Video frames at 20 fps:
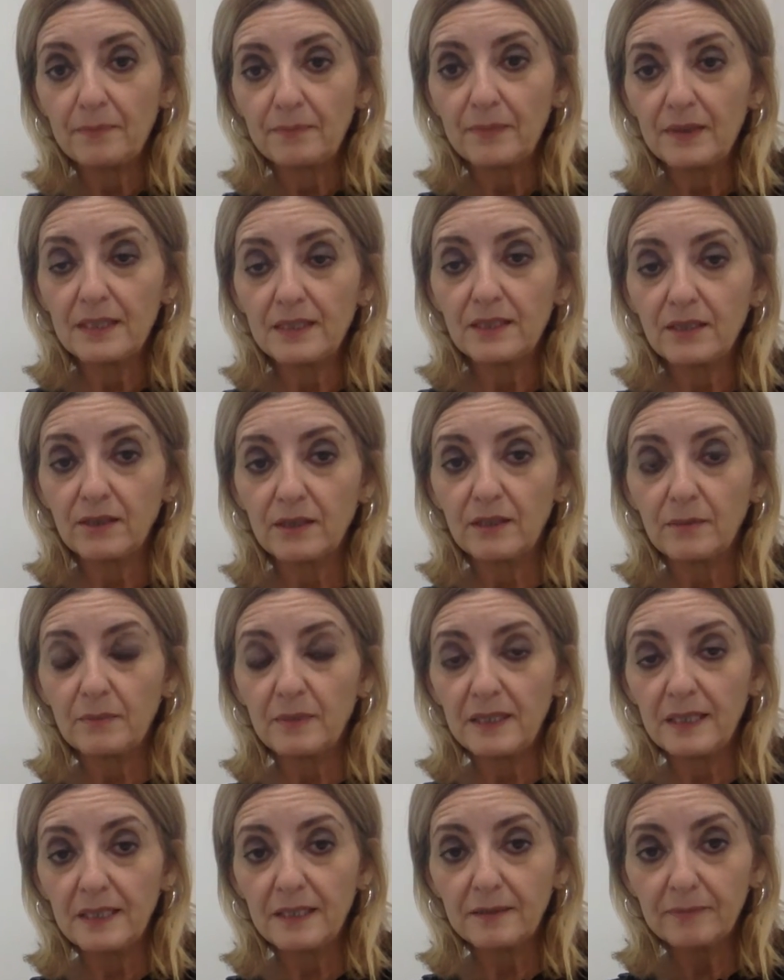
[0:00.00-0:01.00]
It's going to
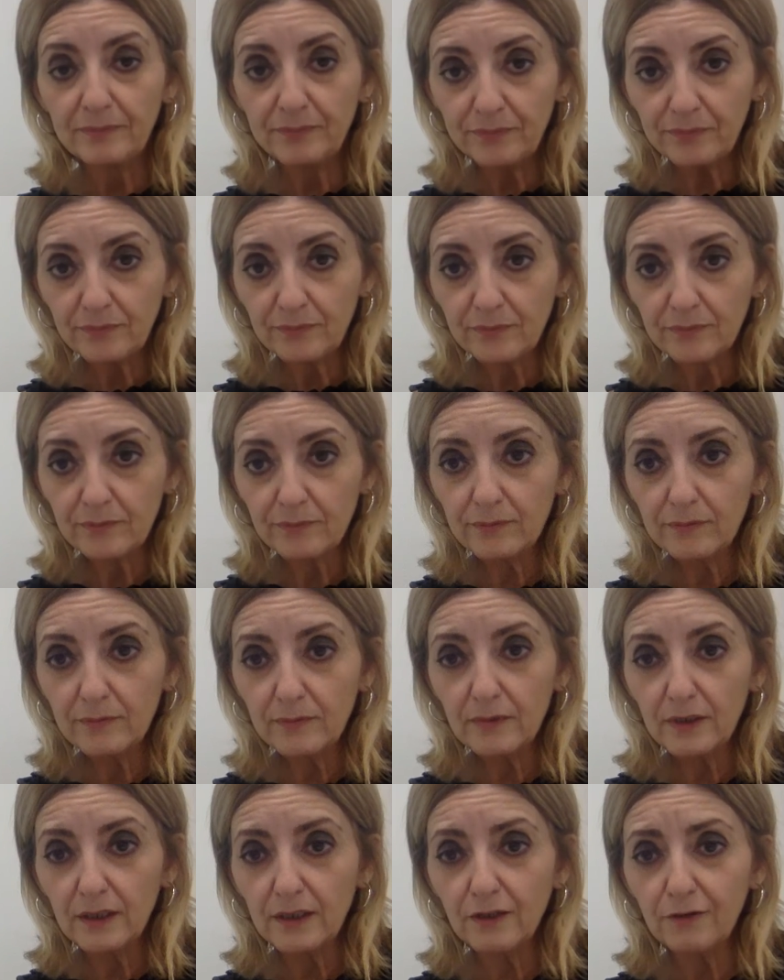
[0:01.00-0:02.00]
be
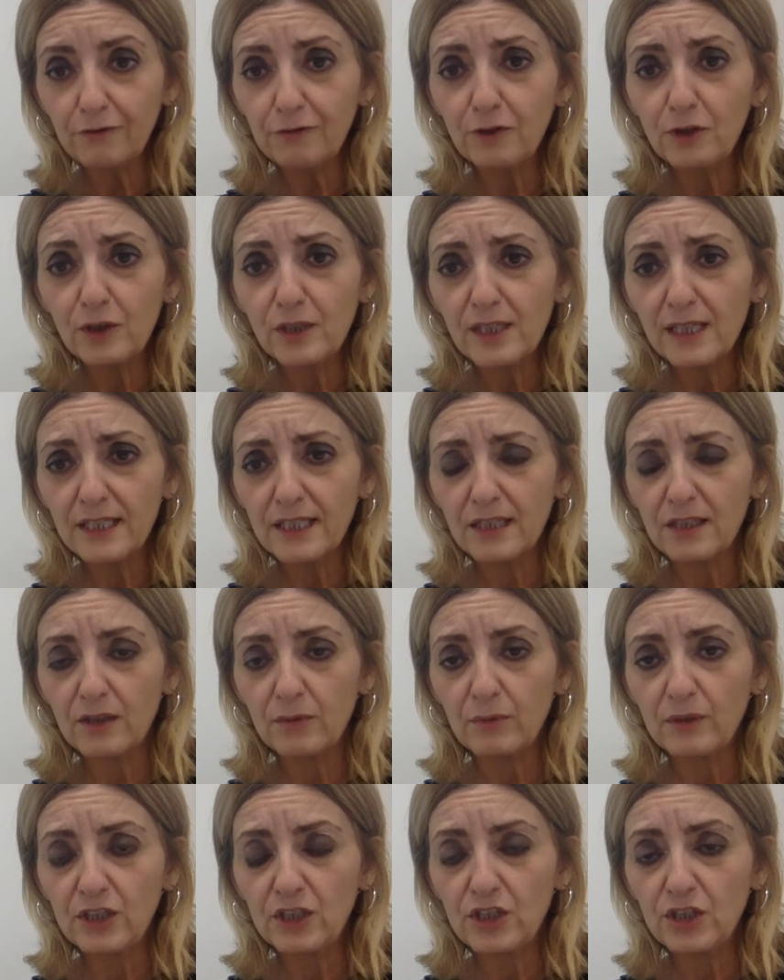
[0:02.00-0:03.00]
the first lesson that
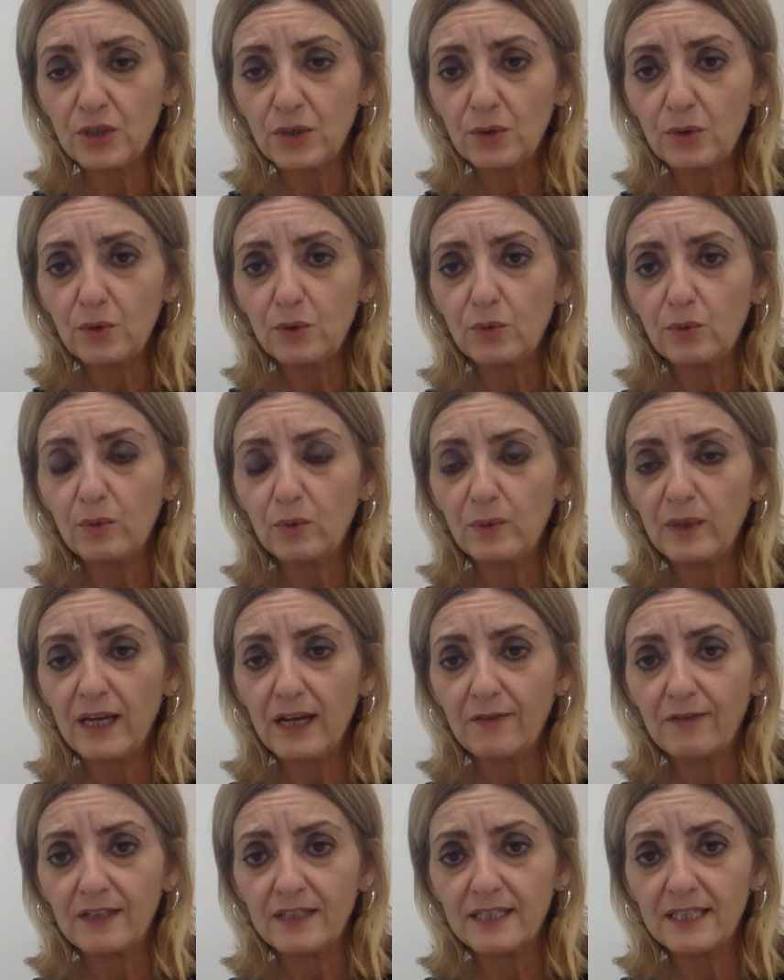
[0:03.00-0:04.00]
we do. We
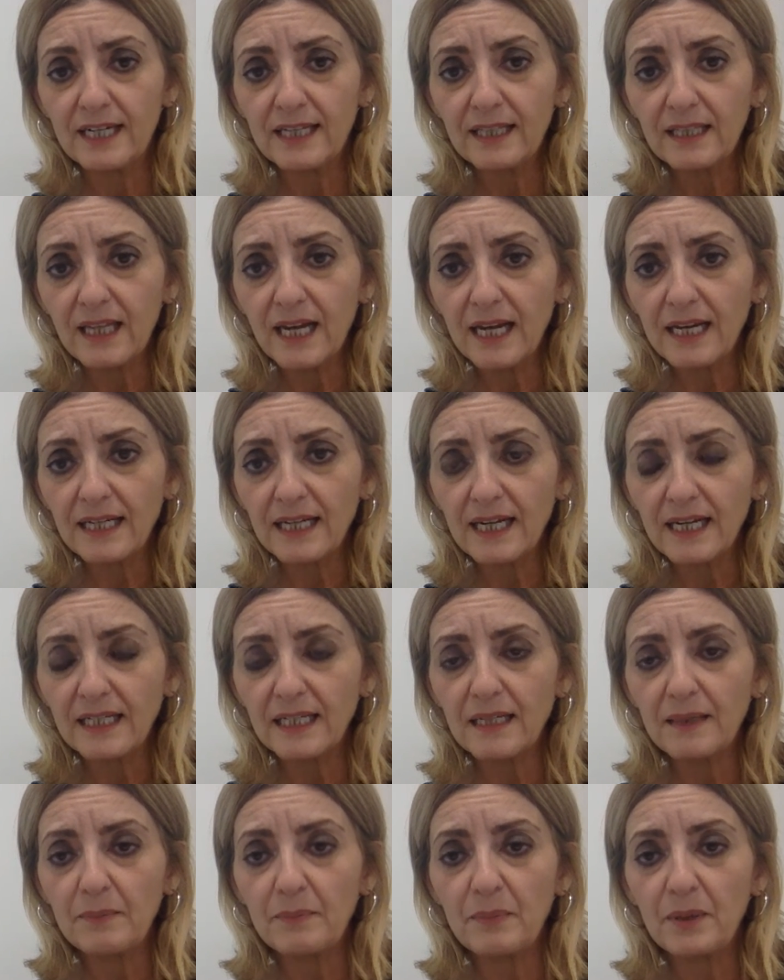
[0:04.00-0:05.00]
have a deadline on
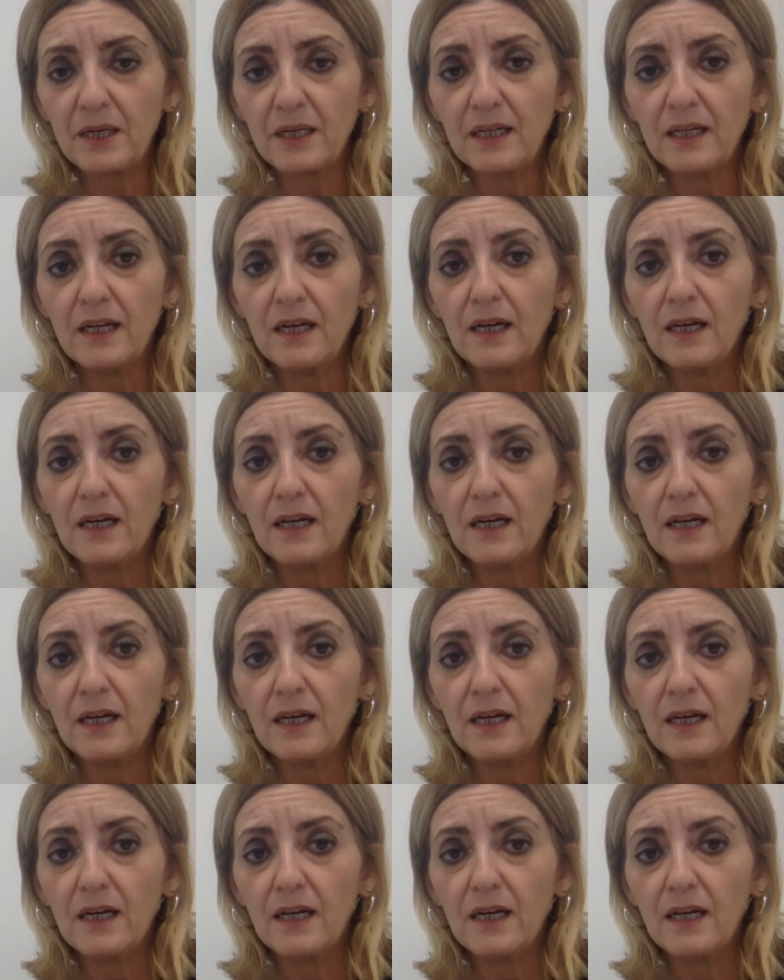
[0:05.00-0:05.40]
it, but